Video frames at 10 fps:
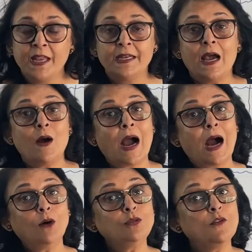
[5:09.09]
Now,
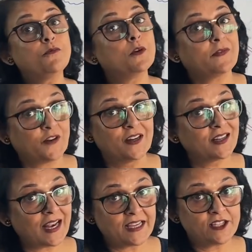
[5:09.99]
how the
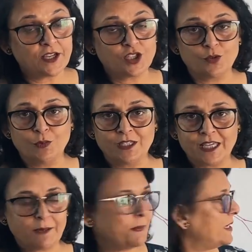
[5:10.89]
fertilization will
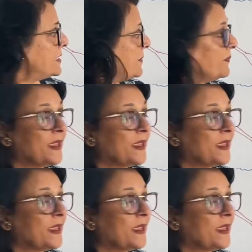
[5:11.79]
take place?